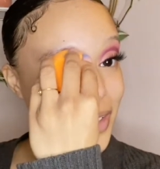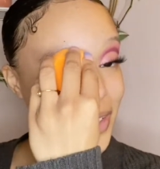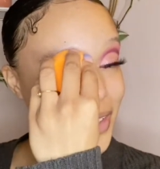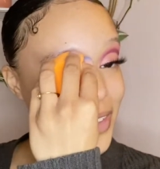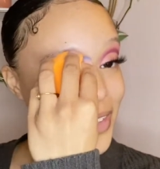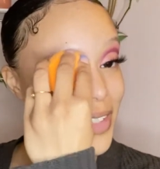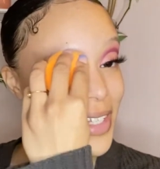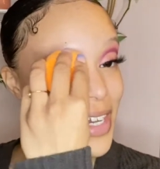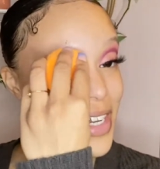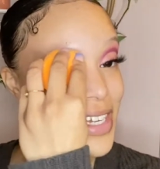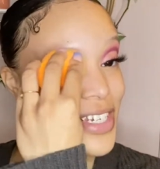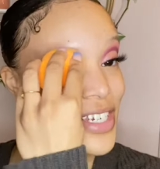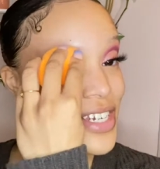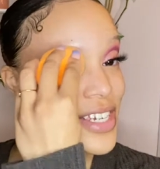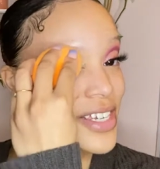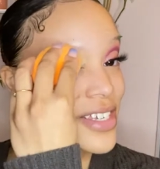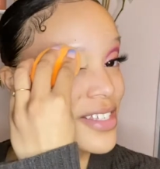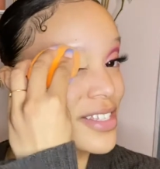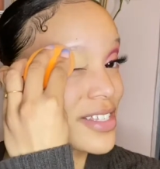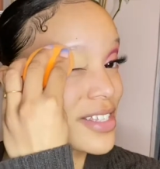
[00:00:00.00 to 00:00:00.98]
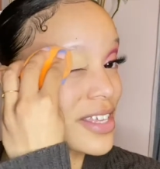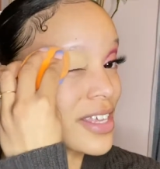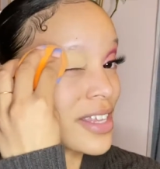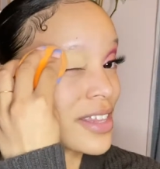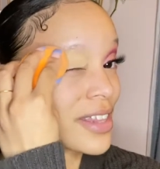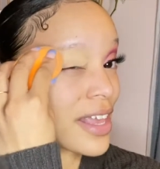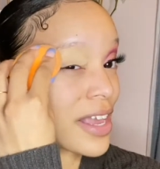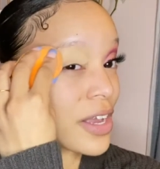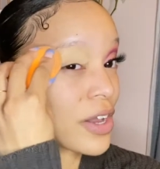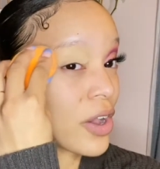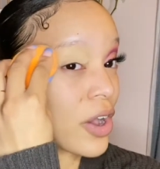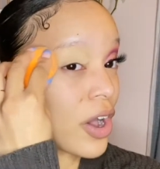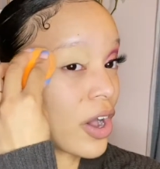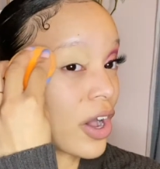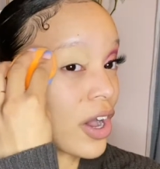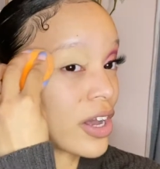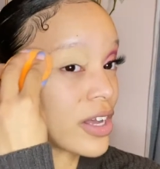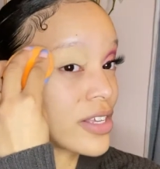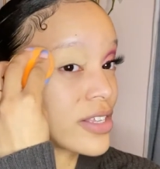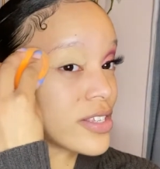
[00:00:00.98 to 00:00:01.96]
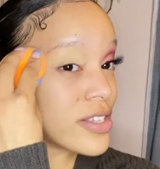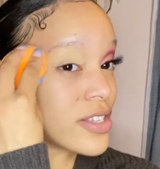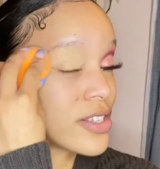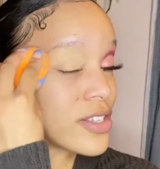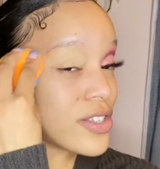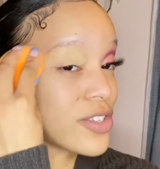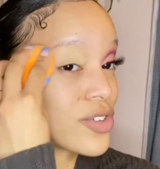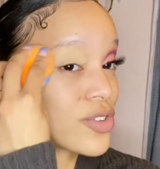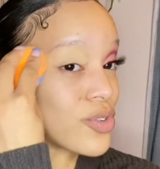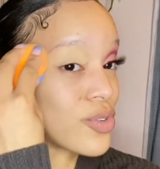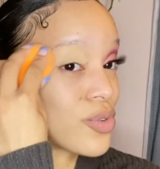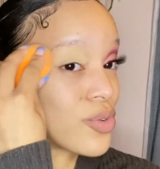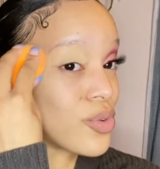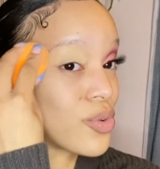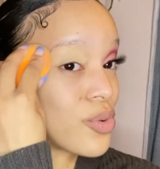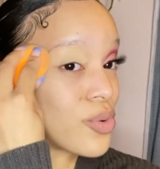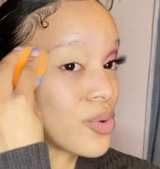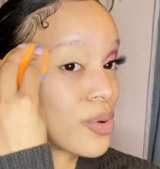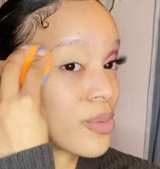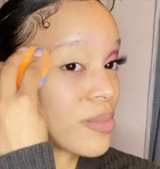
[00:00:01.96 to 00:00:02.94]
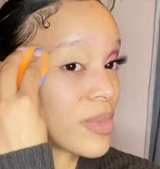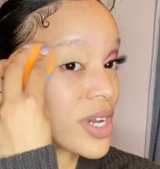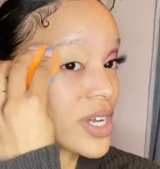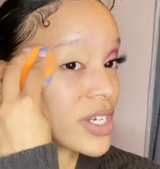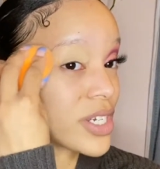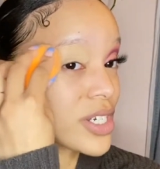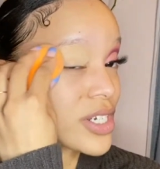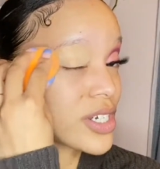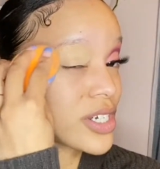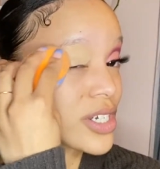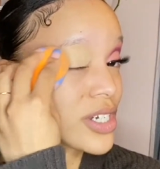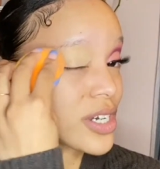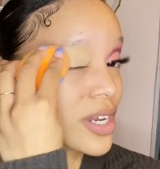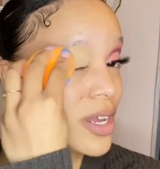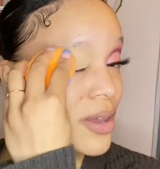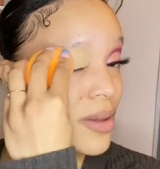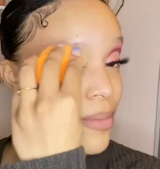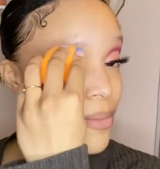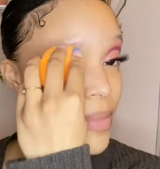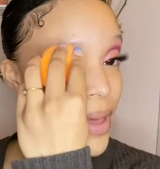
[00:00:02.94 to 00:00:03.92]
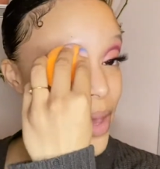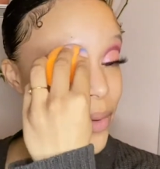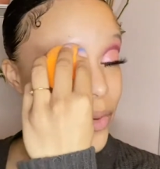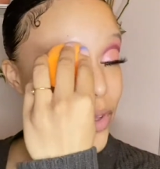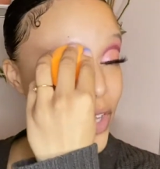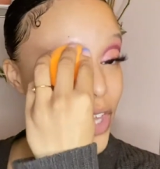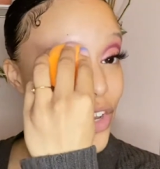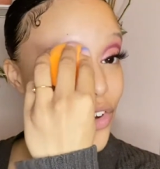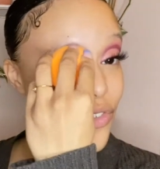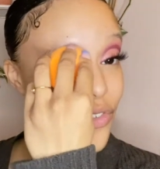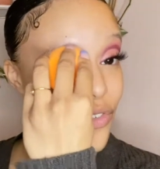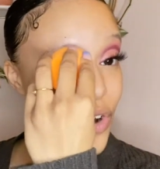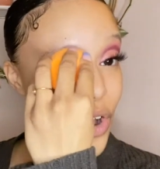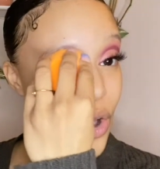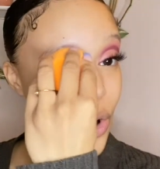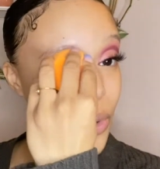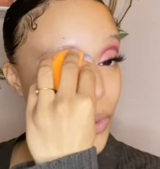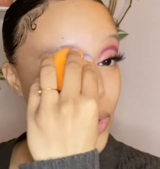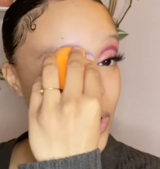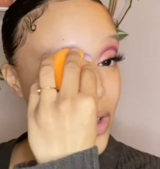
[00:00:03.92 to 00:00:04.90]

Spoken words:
They cause too much, they grow